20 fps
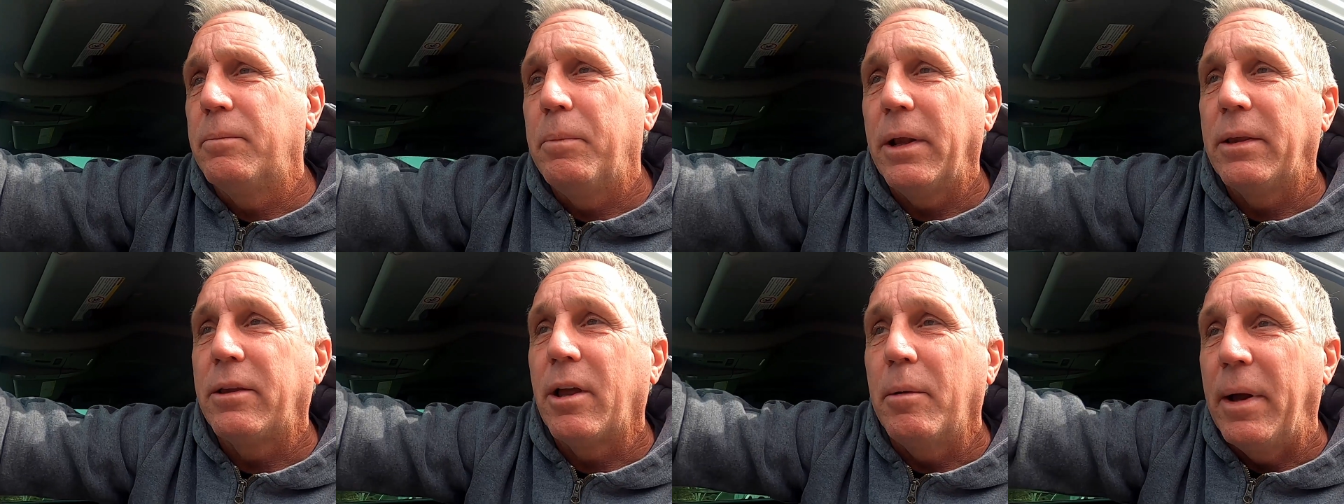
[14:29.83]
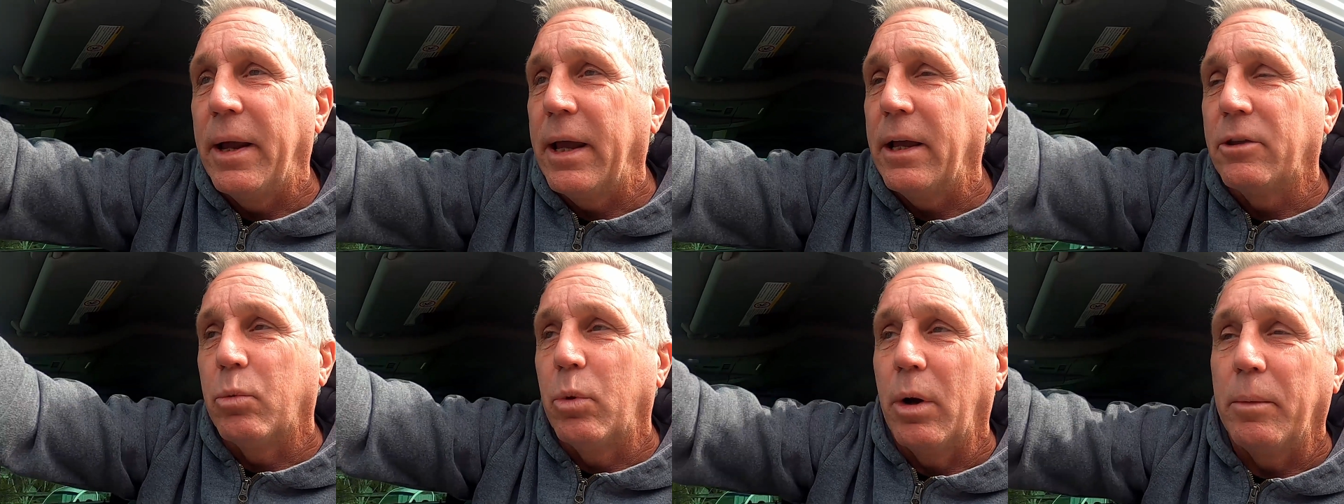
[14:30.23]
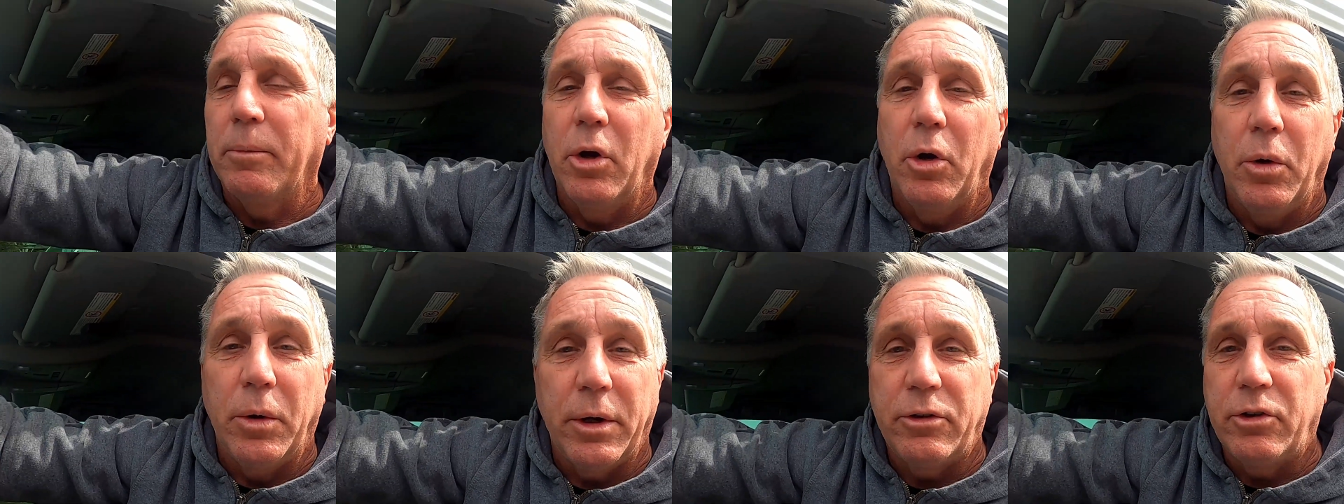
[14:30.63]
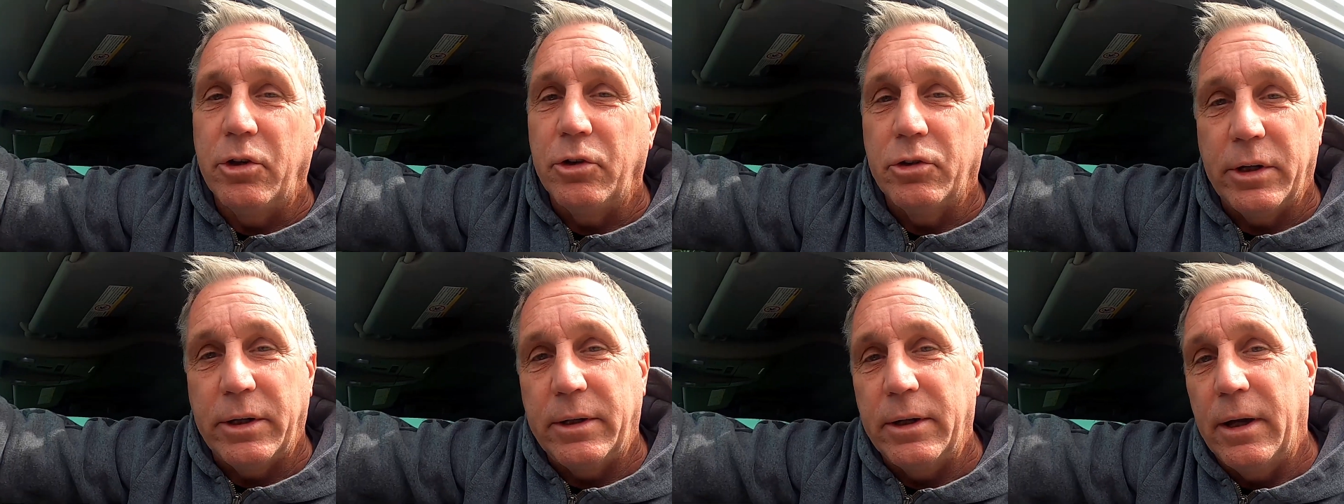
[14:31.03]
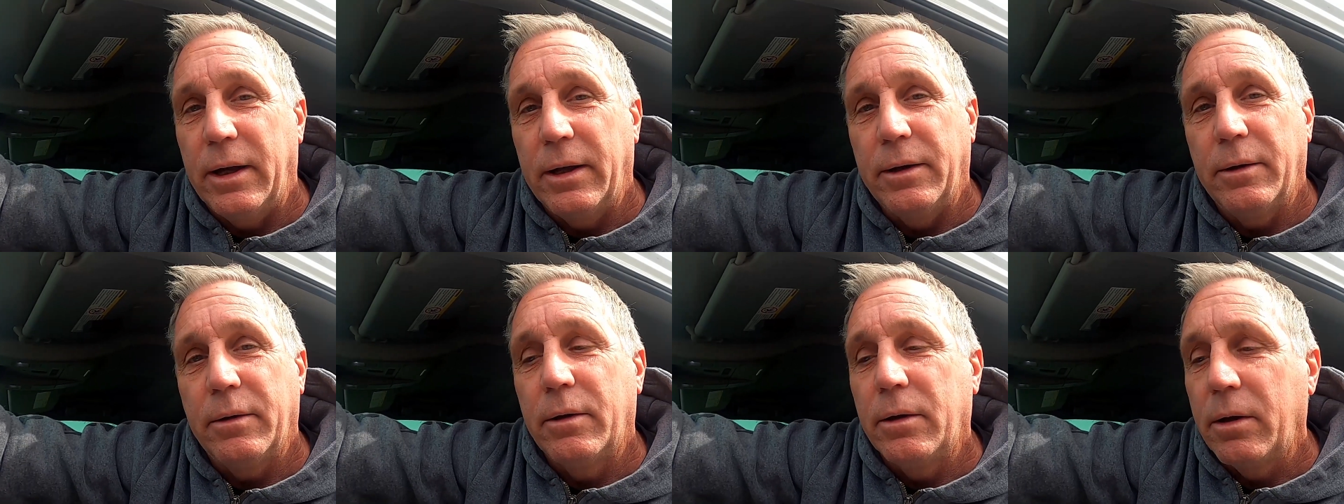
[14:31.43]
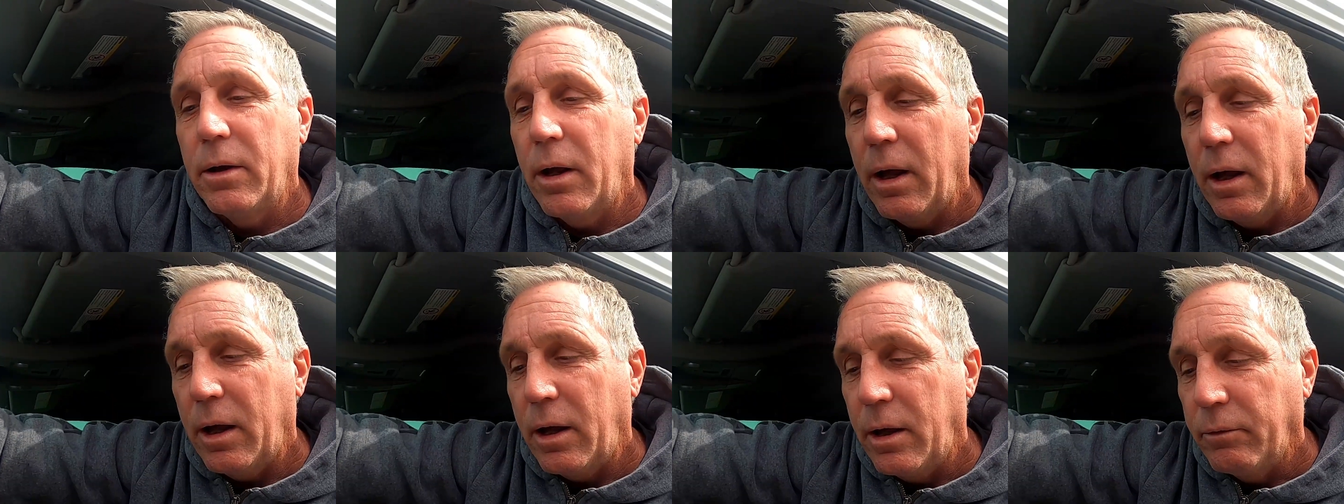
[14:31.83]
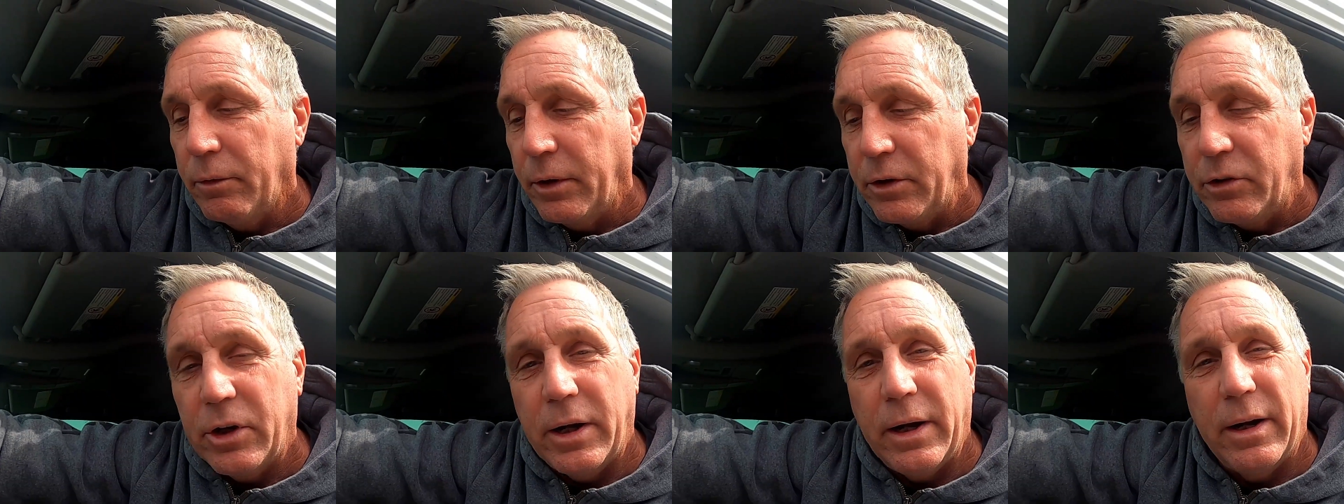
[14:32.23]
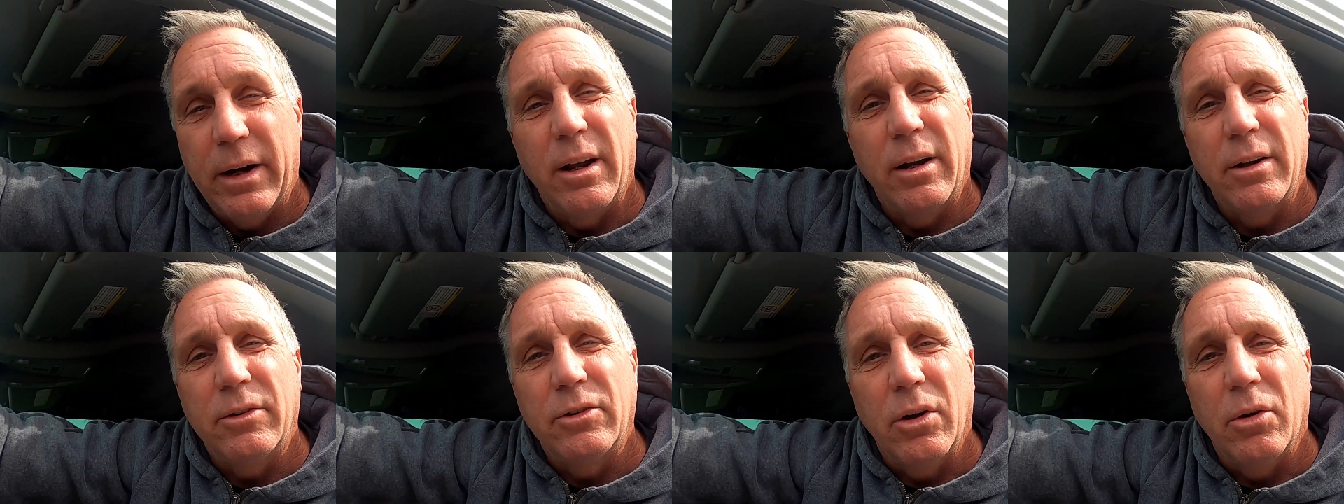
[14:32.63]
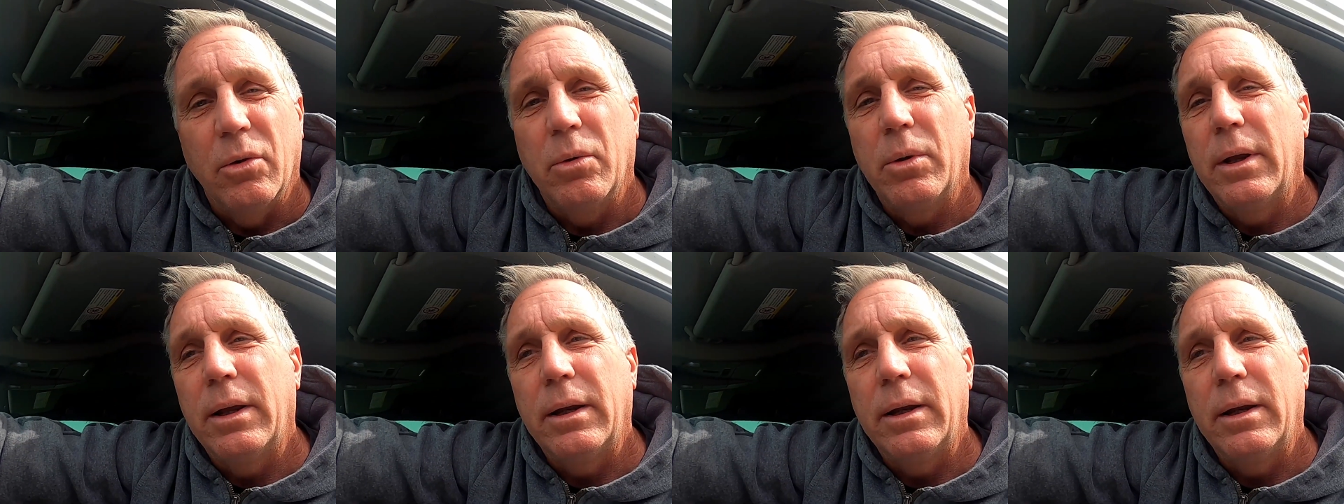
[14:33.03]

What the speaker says: by the time I get to where I'm going, it's usually done regenning on its own,